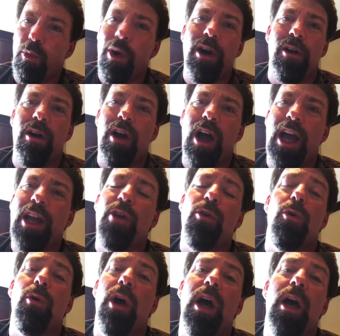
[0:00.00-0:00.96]
where I
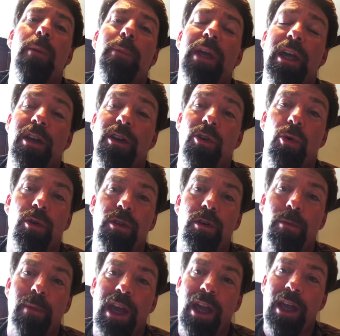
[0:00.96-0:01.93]
grew up in
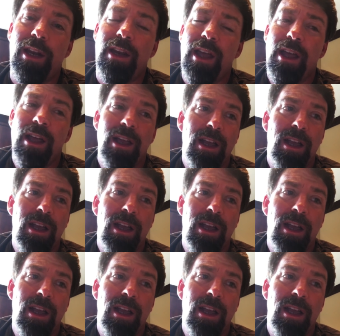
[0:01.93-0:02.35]
northern Maine.